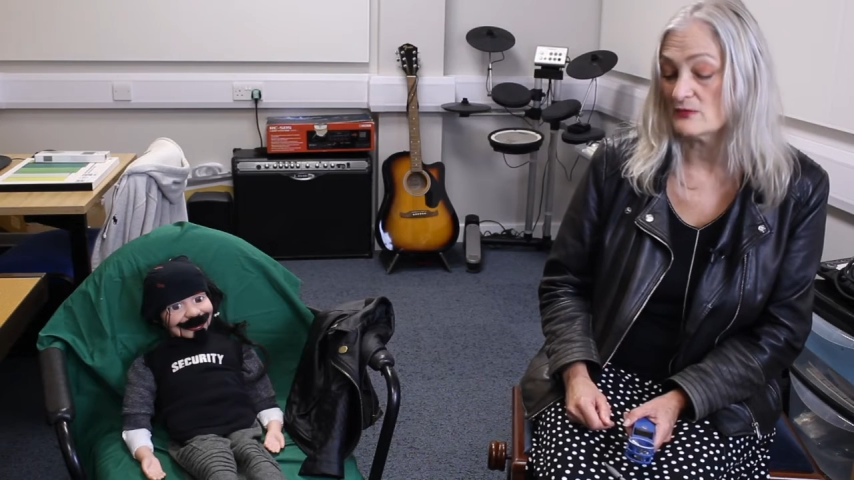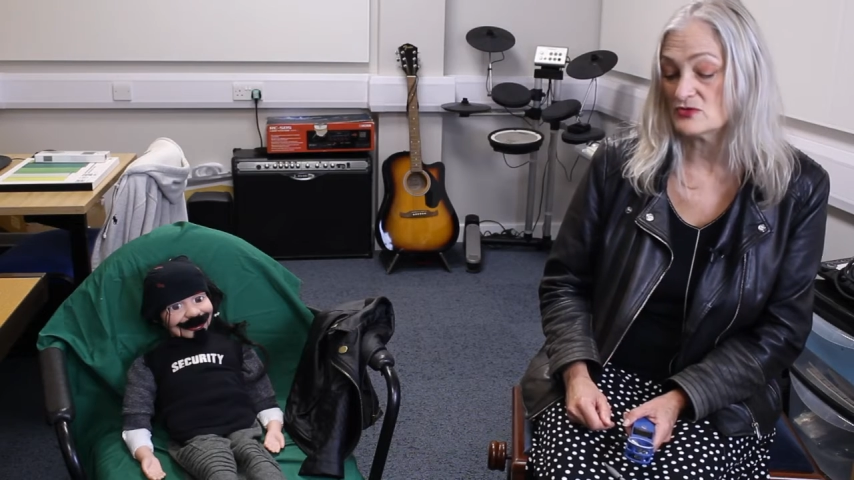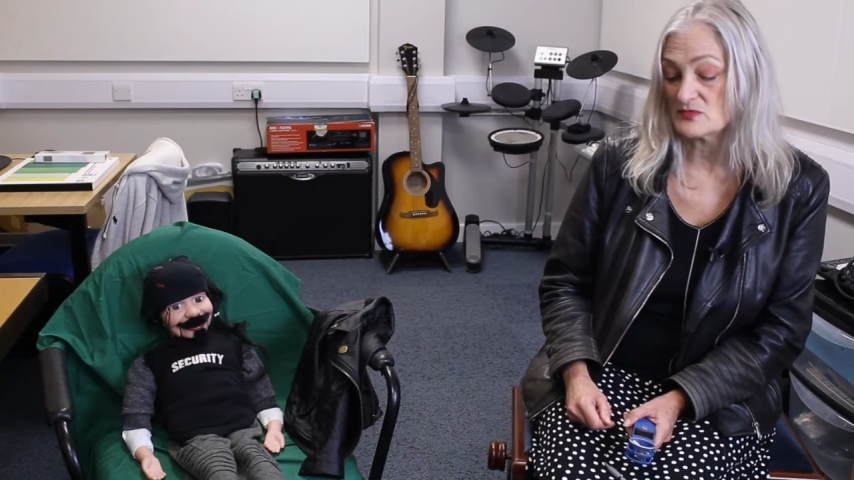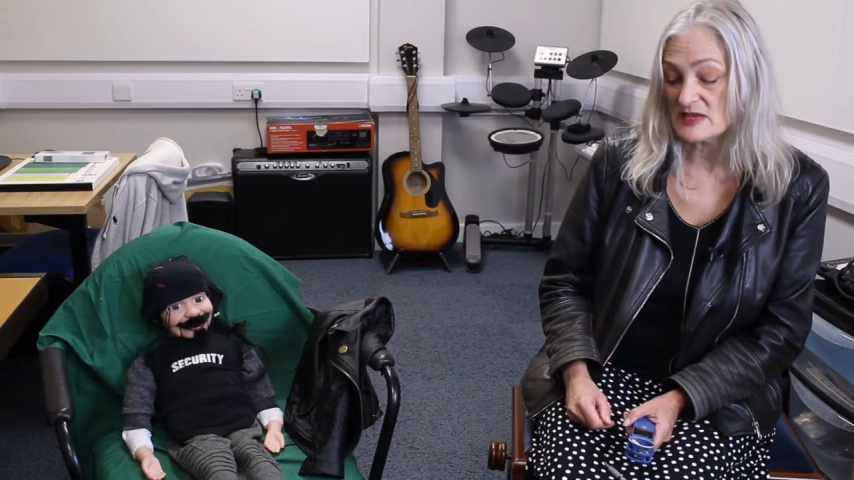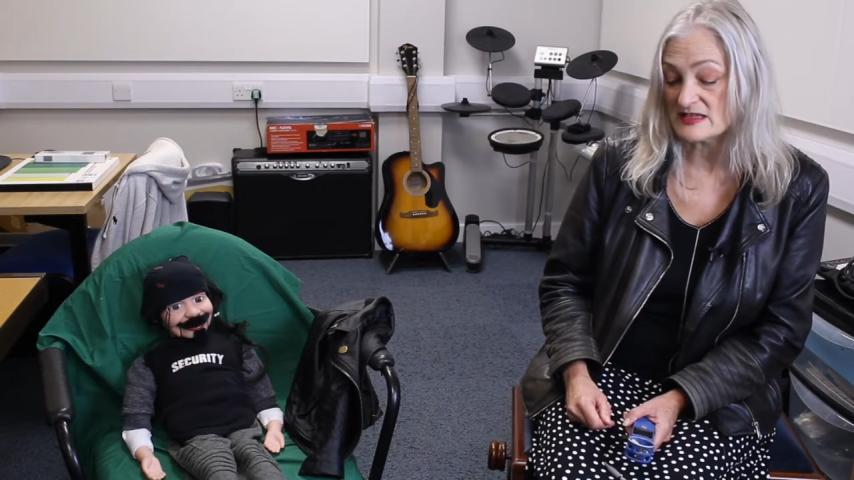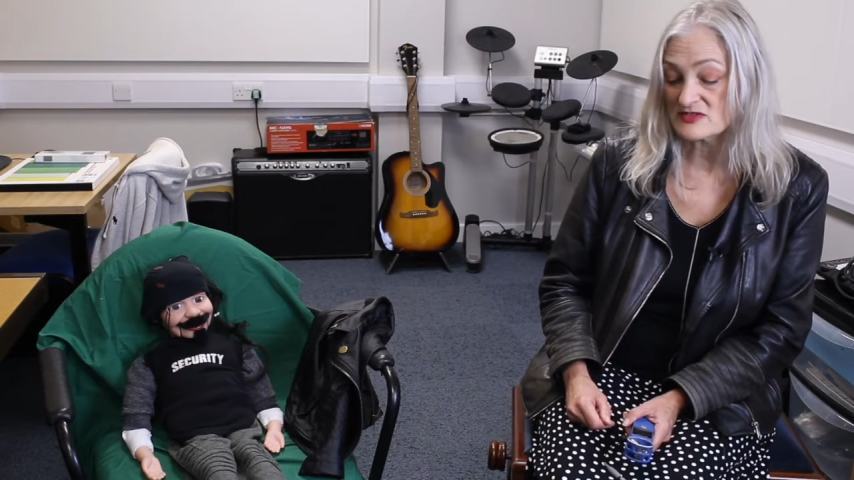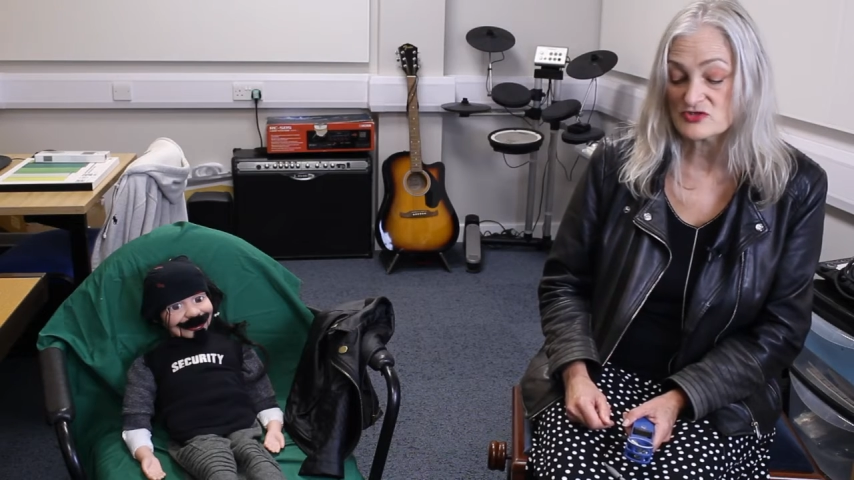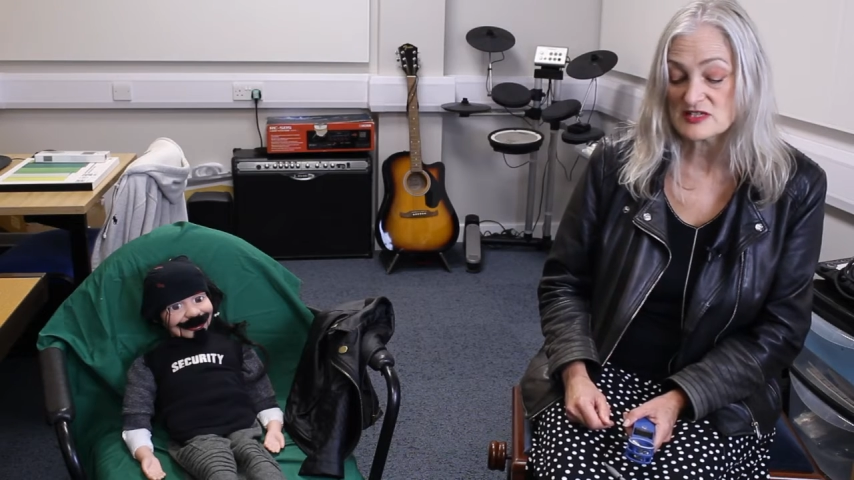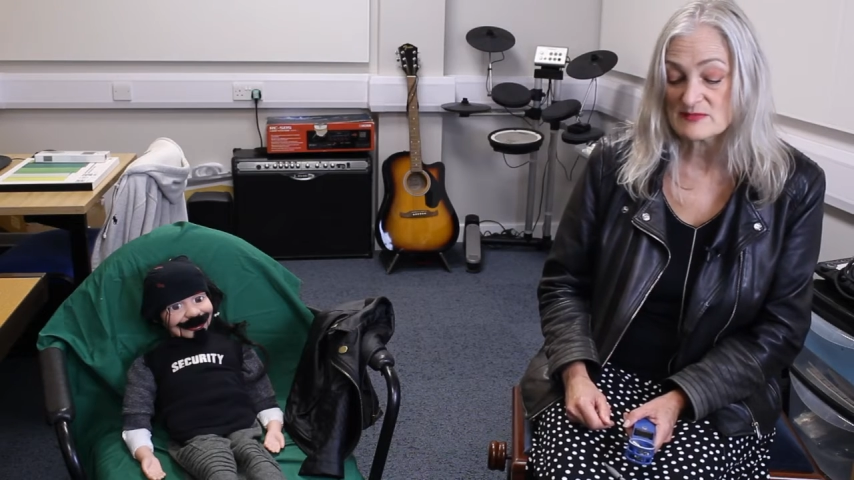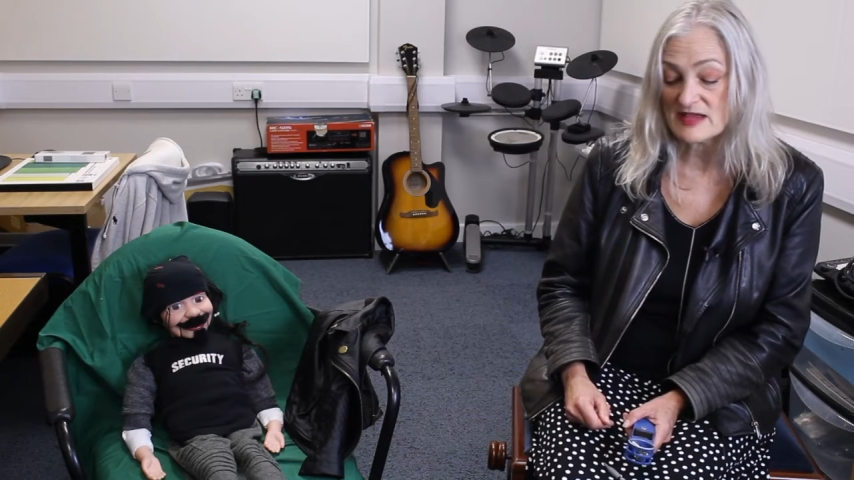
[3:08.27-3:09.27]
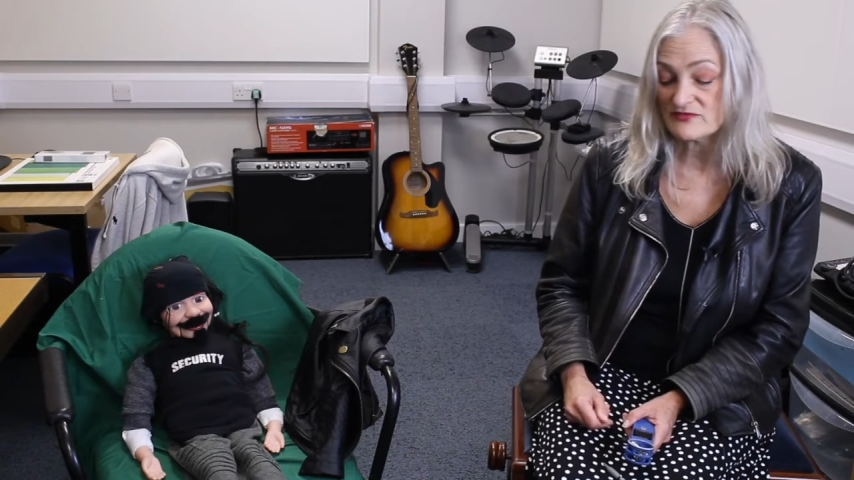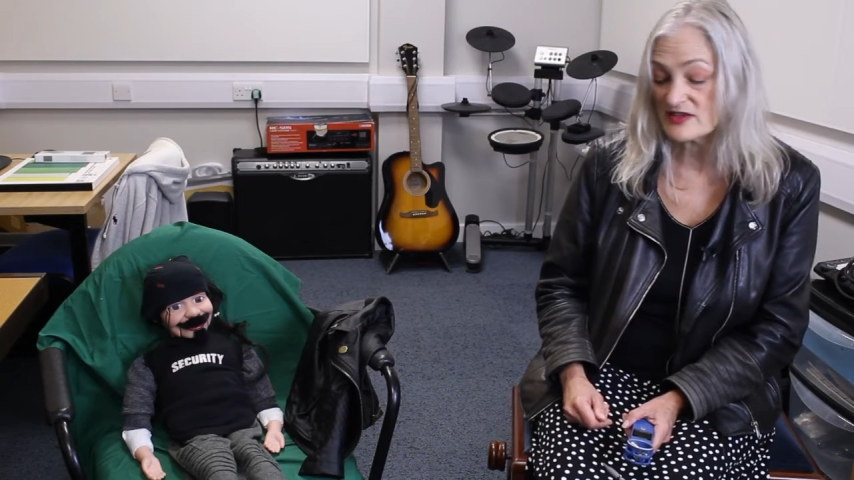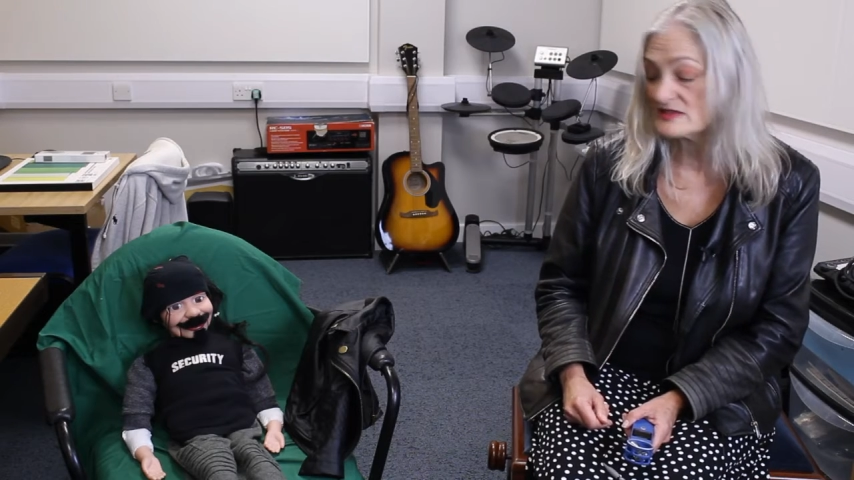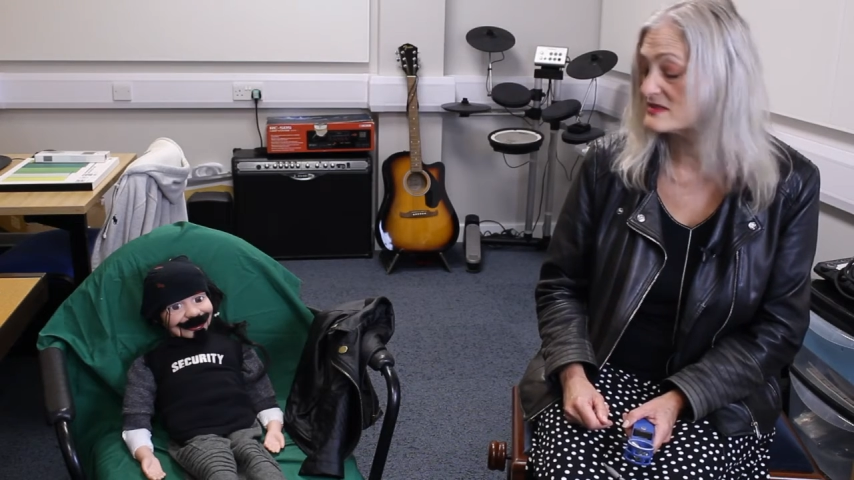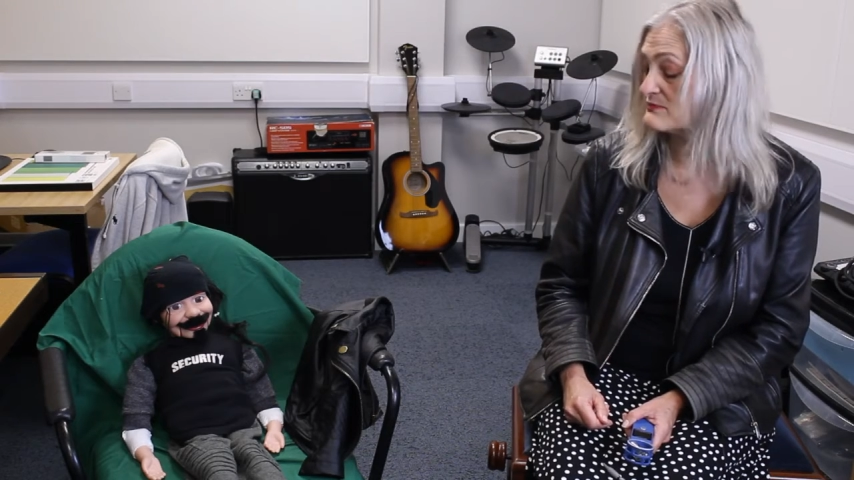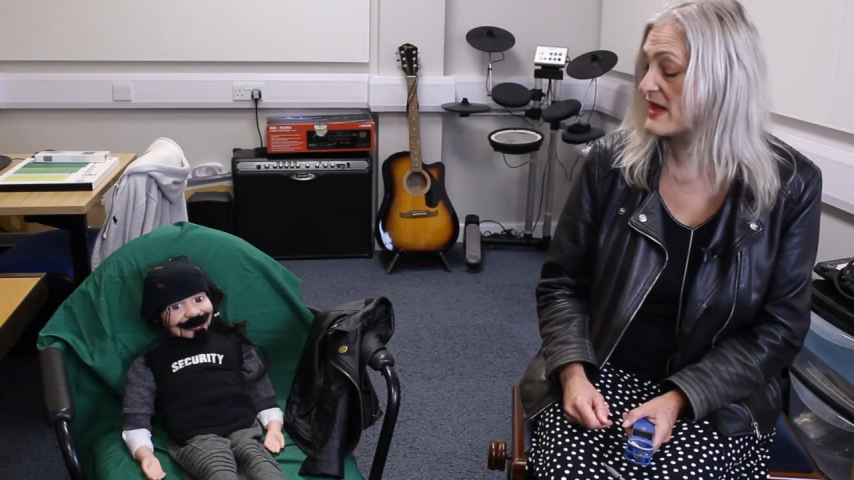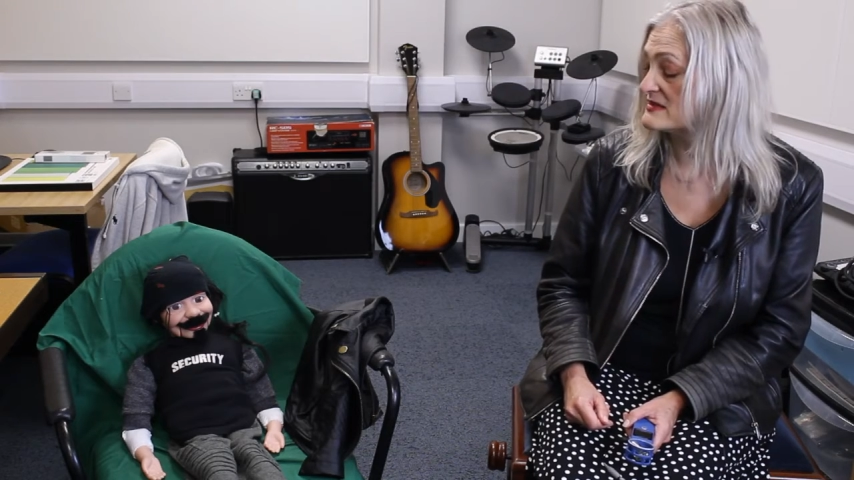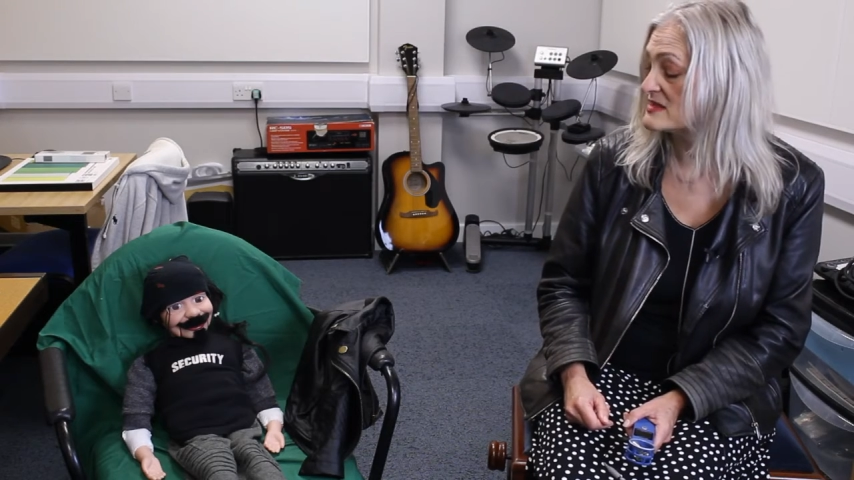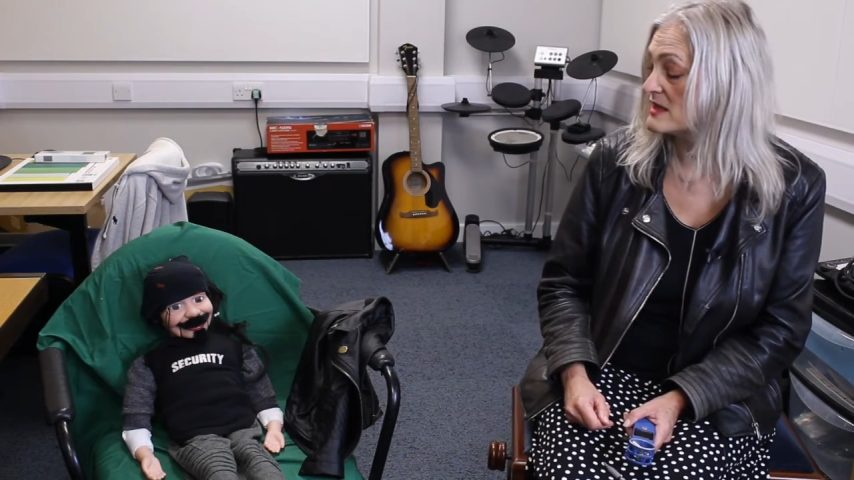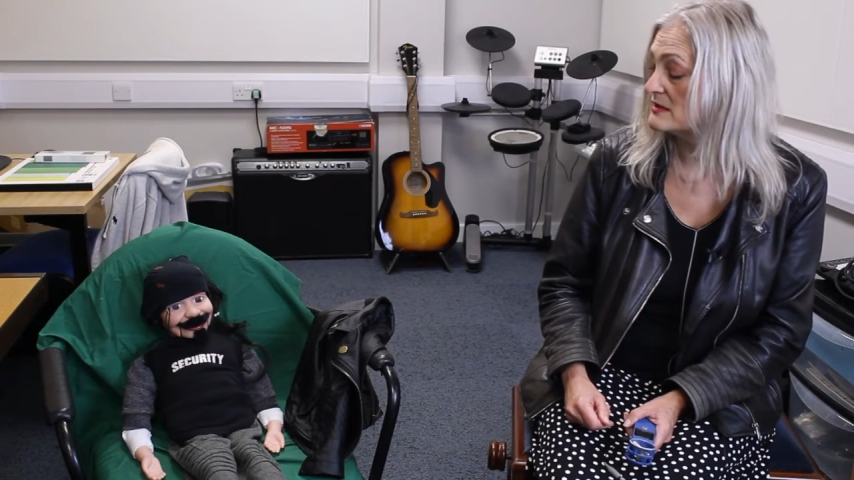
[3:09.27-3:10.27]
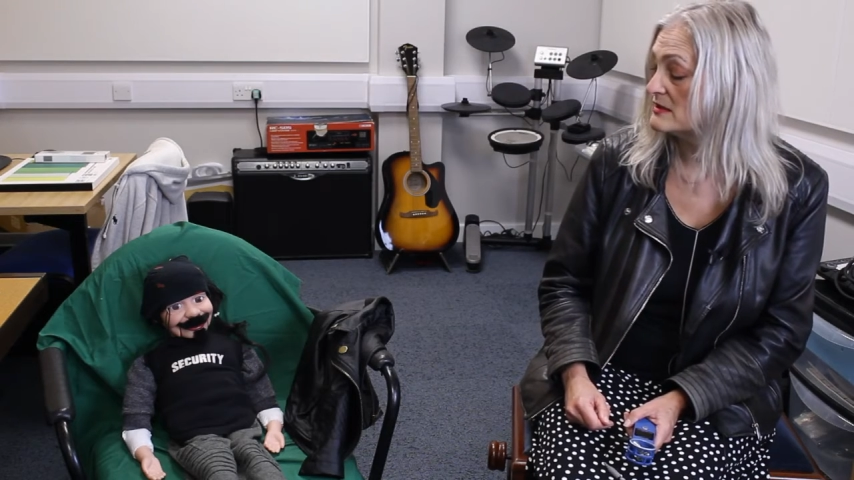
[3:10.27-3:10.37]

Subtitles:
which means just make things better.